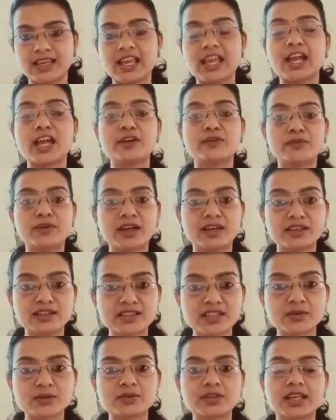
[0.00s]
and
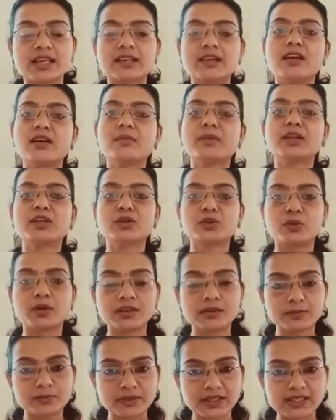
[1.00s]
find out a calm and
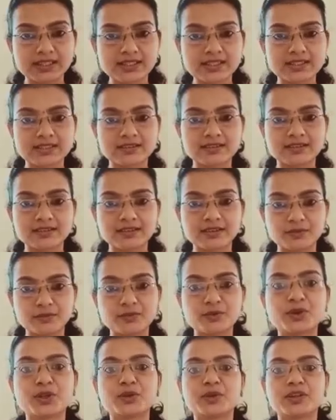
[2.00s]
quiet place
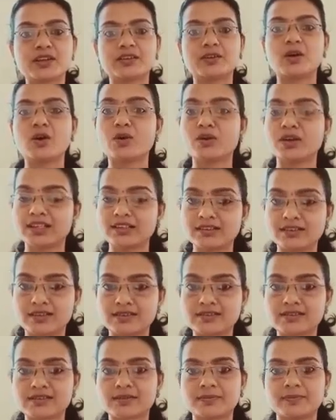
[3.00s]
for your online
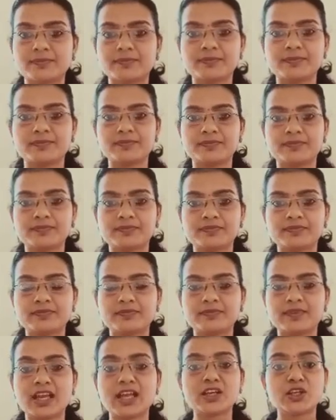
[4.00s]
class.
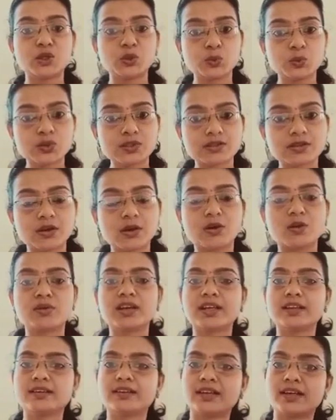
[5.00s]
And use
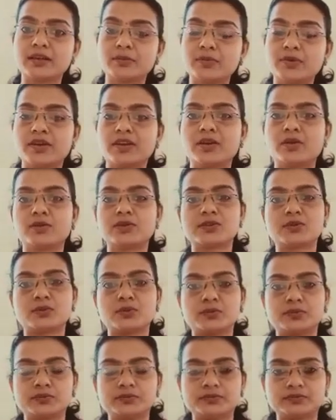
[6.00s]
online library
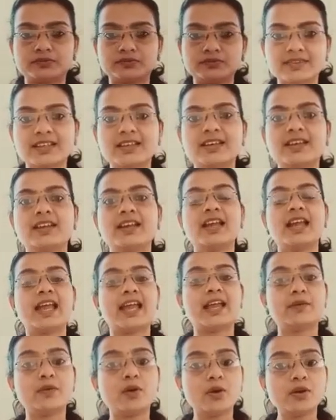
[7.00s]
also.
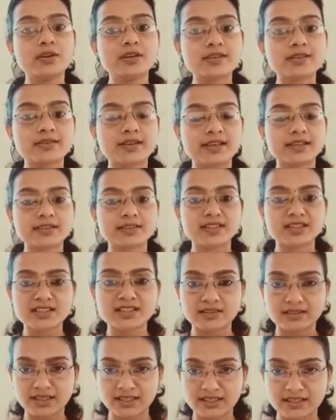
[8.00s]
Avoid
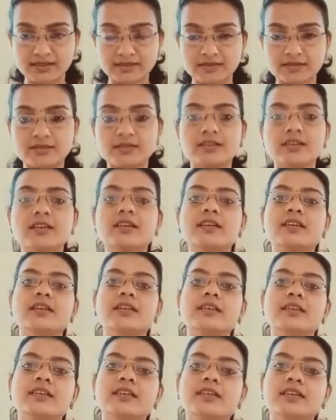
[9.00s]
distractions like
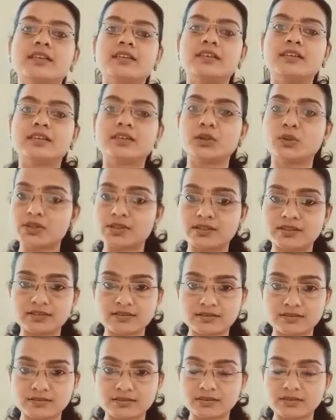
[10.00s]
uh,
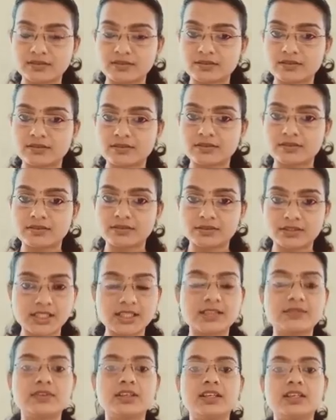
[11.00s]
using uh,
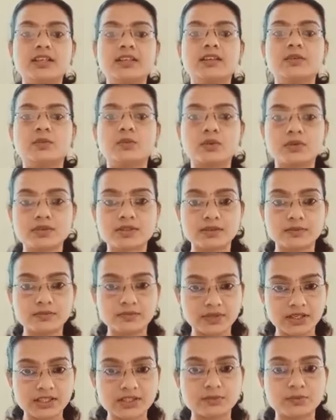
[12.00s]
TV, WhatsApp,
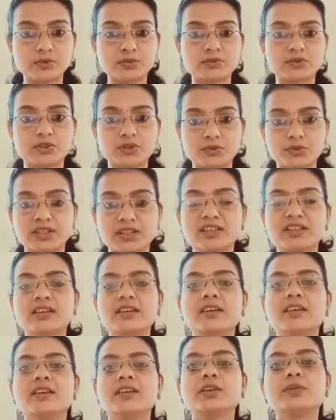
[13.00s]
Facebook during
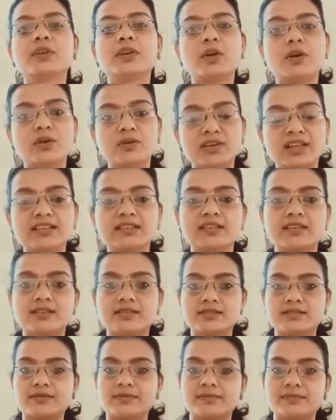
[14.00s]
your online
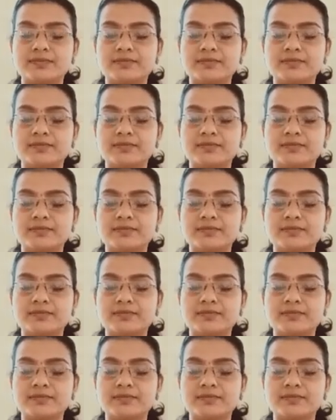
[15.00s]
class.